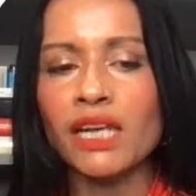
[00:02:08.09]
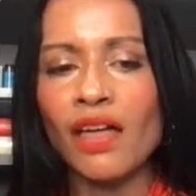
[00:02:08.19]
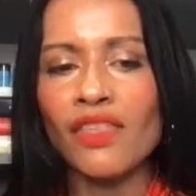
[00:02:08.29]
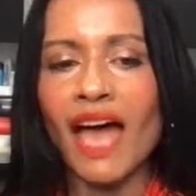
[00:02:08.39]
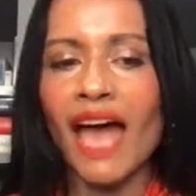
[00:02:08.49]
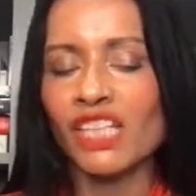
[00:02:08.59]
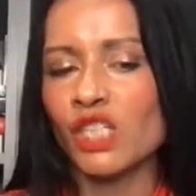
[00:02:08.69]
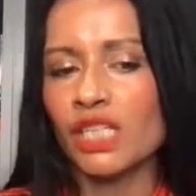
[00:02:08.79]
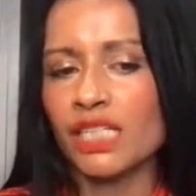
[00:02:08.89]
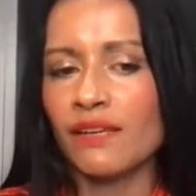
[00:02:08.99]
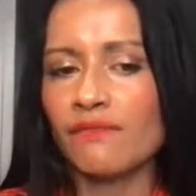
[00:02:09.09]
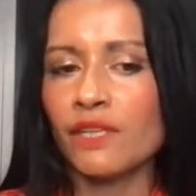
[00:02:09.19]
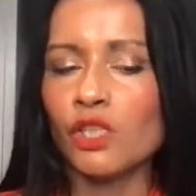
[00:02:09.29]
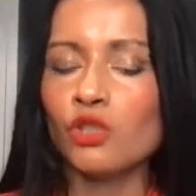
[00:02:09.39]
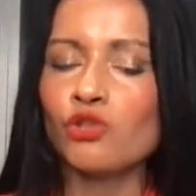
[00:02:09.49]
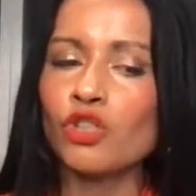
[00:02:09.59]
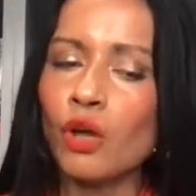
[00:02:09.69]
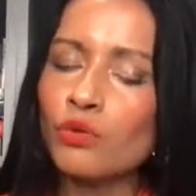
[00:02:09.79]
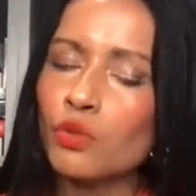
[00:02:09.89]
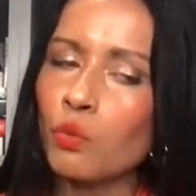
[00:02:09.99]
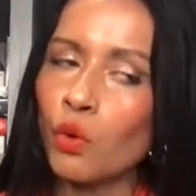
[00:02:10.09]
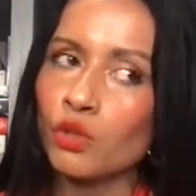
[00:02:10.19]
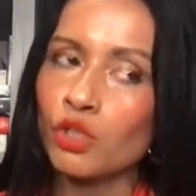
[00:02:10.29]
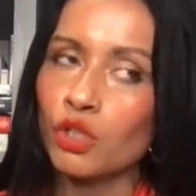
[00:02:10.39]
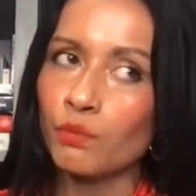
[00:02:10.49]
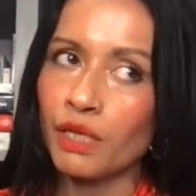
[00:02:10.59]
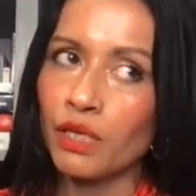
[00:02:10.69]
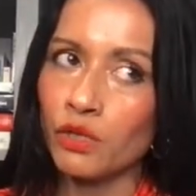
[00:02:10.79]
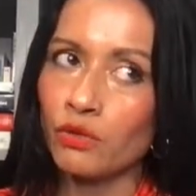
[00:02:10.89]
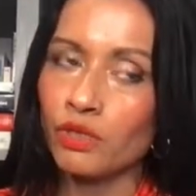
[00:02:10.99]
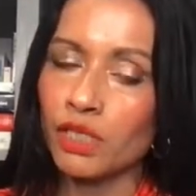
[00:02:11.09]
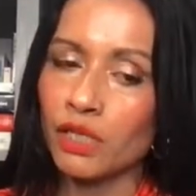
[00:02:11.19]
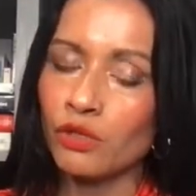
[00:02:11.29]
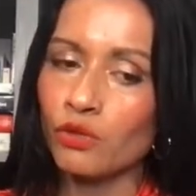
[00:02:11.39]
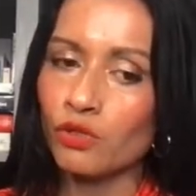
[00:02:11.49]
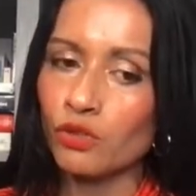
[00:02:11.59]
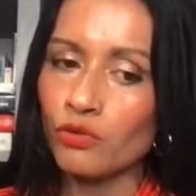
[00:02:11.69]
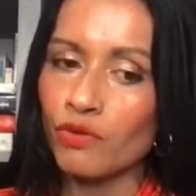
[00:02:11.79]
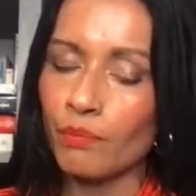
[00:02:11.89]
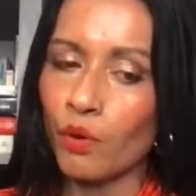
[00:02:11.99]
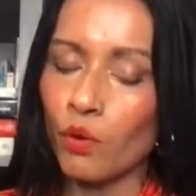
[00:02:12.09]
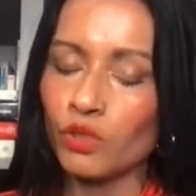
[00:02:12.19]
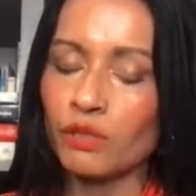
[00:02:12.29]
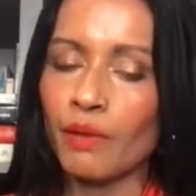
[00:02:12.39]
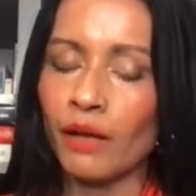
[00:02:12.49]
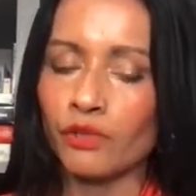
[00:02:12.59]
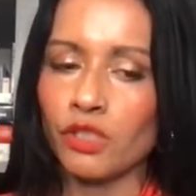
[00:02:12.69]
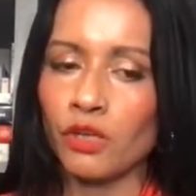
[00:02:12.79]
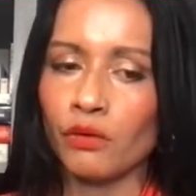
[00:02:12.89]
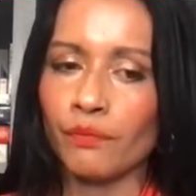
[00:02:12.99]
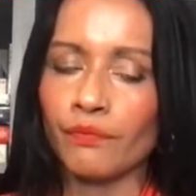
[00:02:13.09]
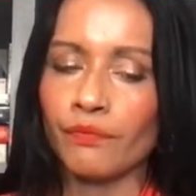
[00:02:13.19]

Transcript: another adjective that you don't want to be used in your school reports about you.